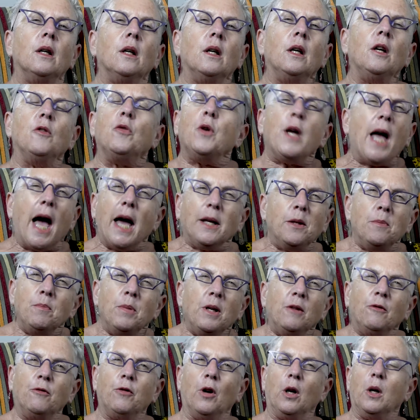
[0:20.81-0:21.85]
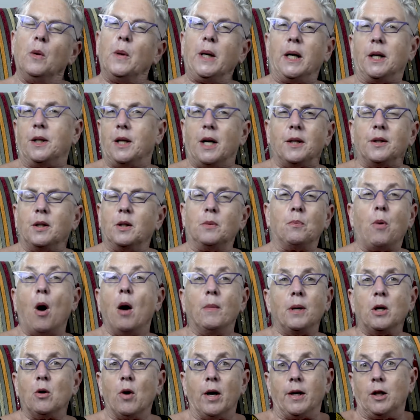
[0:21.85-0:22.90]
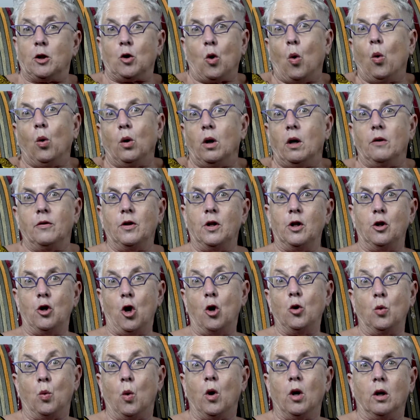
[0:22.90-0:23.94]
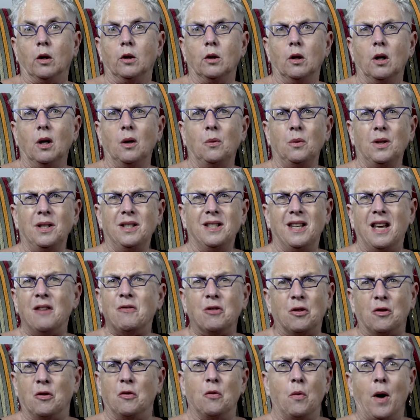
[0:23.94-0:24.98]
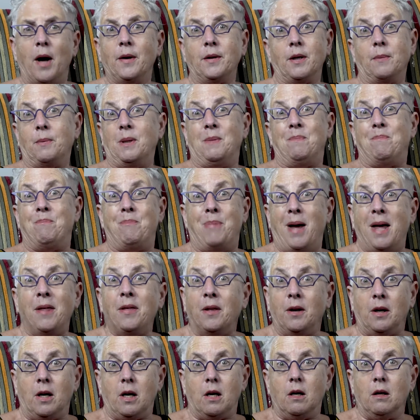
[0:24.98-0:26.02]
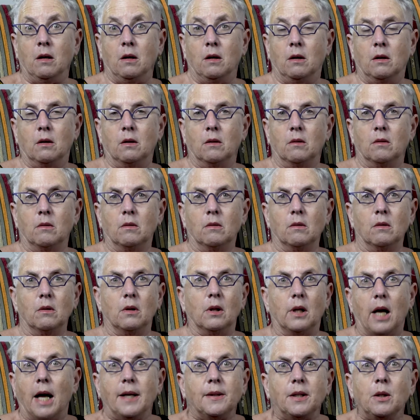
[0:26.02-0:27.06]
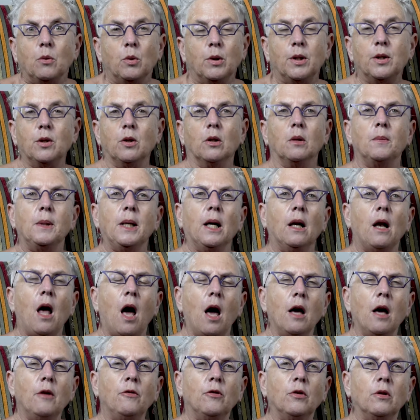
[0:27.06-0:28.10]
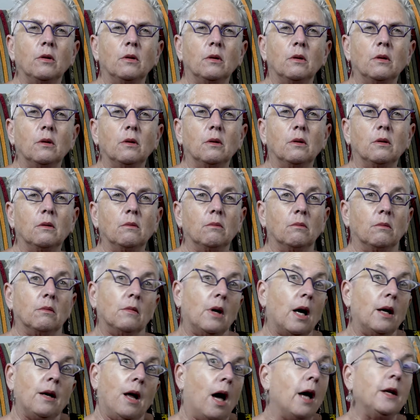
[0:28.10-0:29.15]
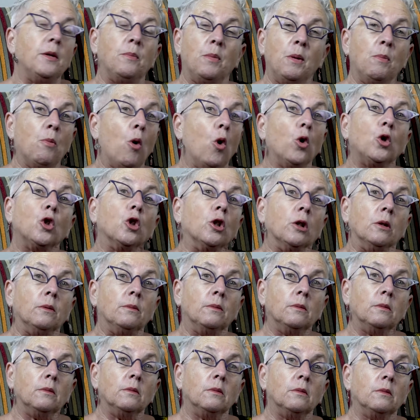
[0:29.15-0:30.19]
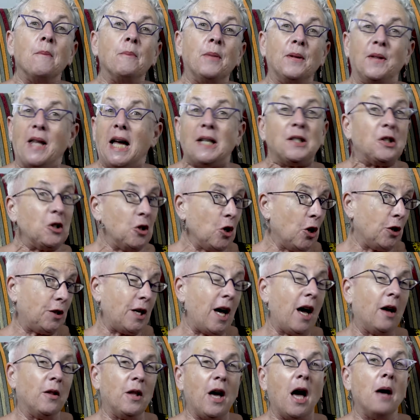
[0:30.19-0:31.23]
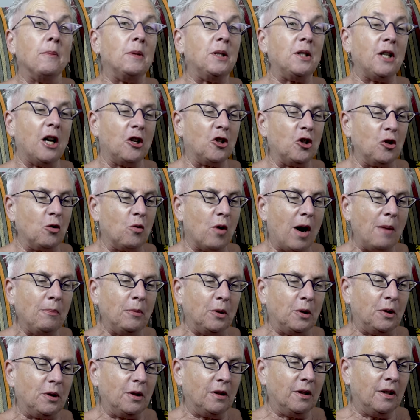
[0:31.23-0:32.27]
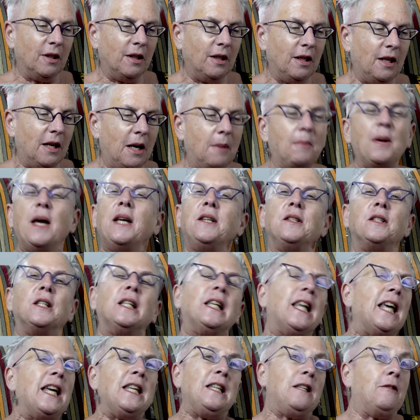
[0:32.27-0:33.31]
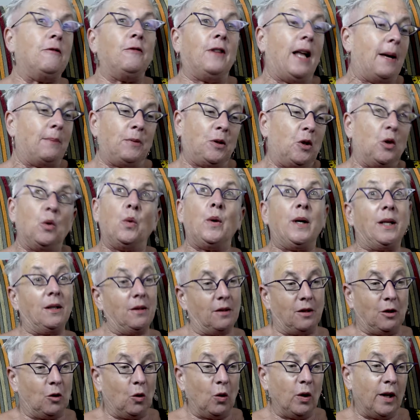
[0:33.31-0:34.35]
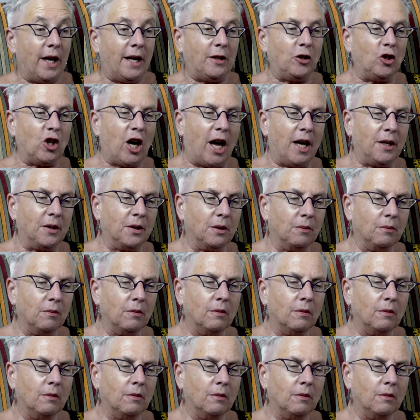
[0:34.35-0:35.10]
If we hadn't been following Hadassah's pomegranate all over the known world, we'd never have wound up in Bethany. Lazzy would still be alive, and I'd be mortal. But that's not how the Hamantaschen crumbled. A painted lady flaps her wings and all that jazz.